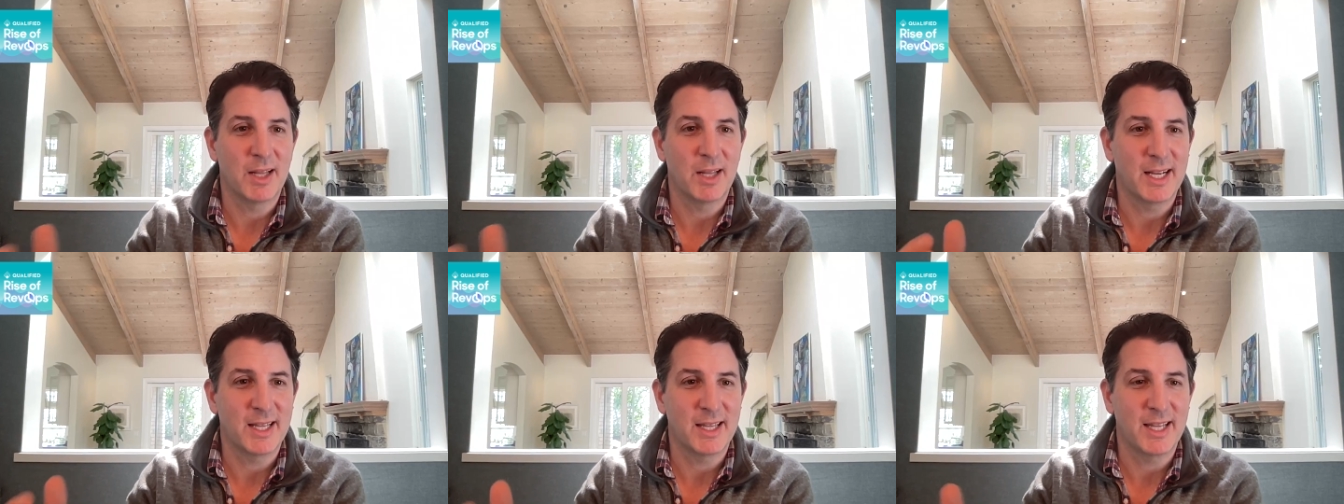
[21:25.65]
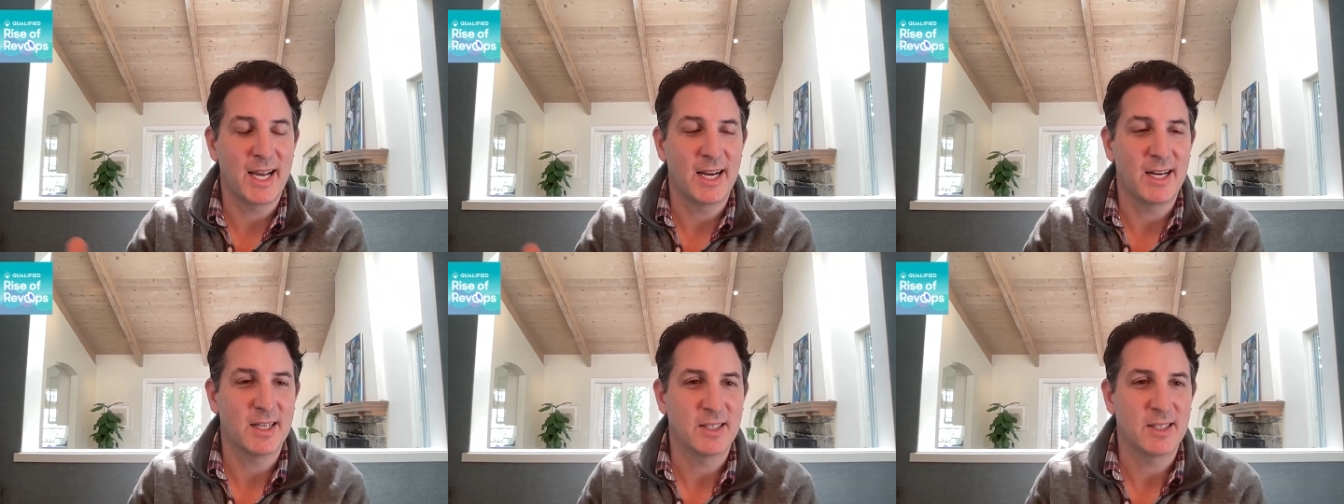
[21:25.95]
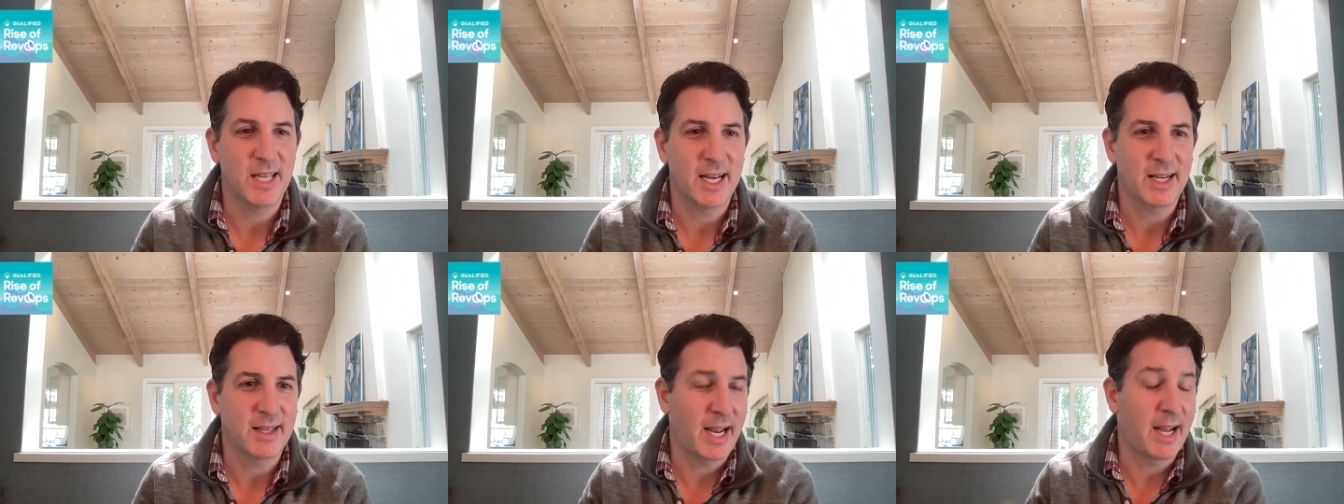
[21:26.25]
like that. And it's
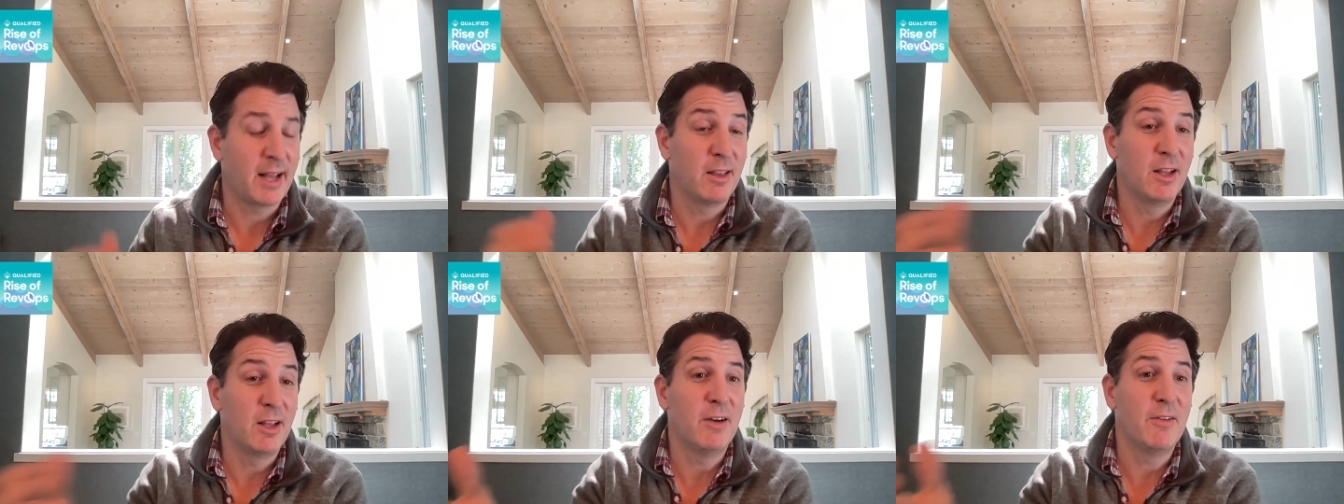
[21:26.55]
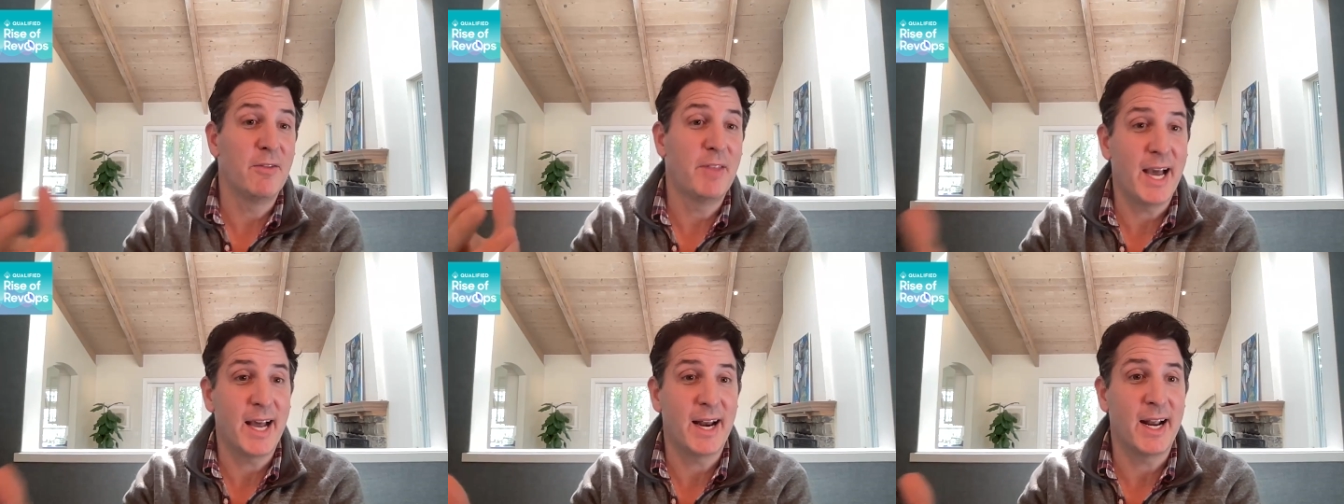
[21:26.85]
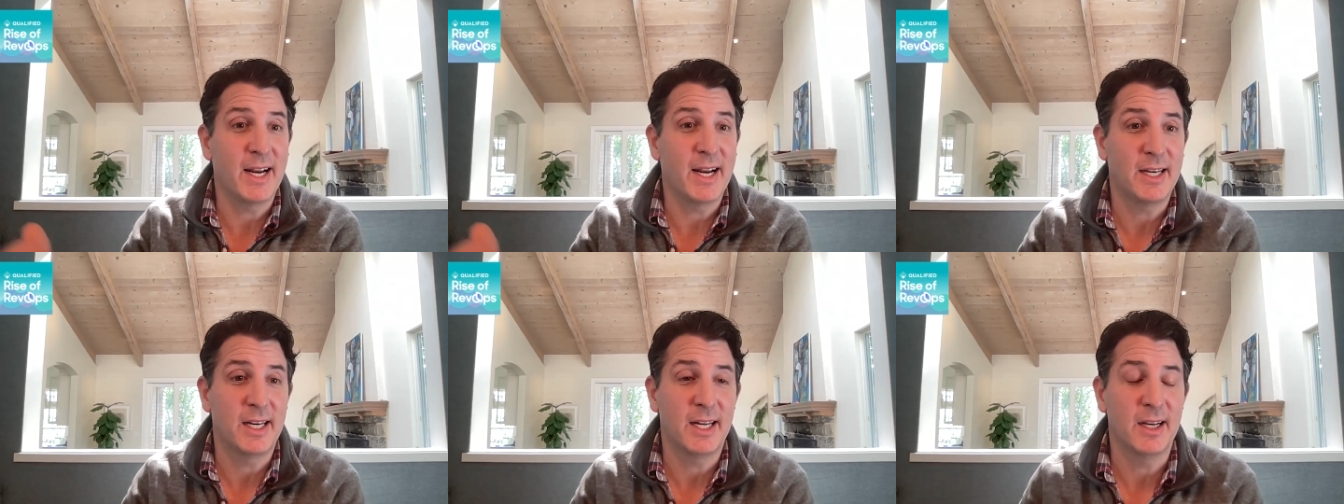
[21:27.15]
like, I love that
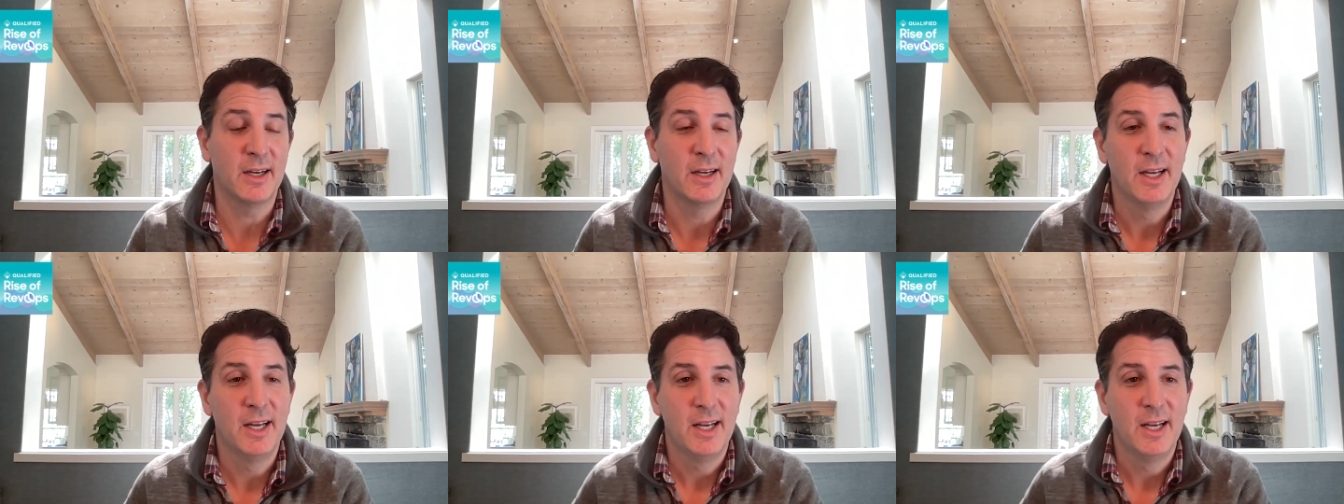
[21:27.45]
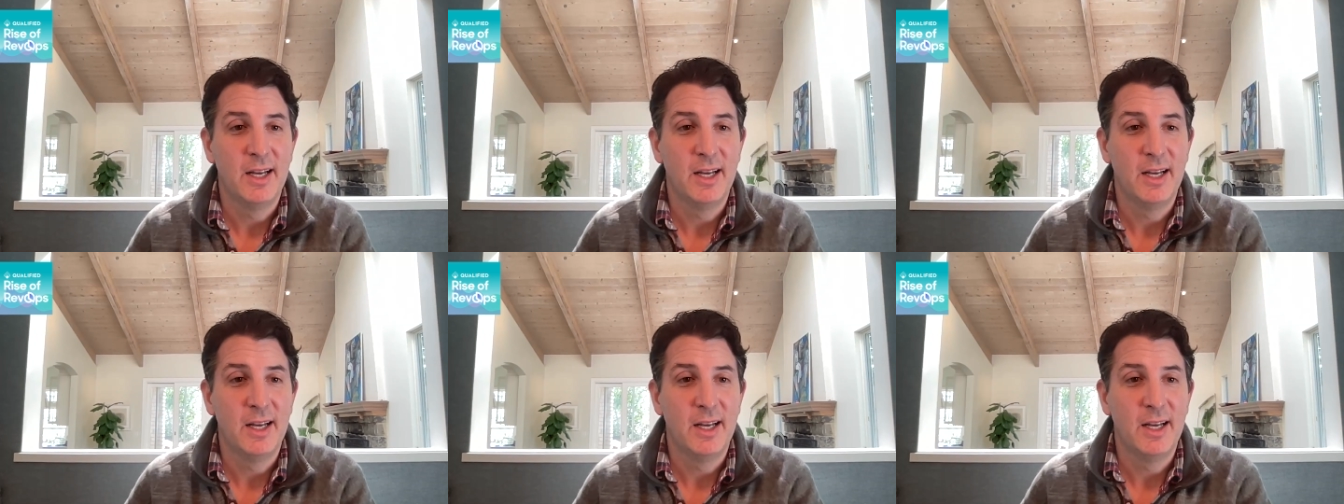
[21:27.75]
idea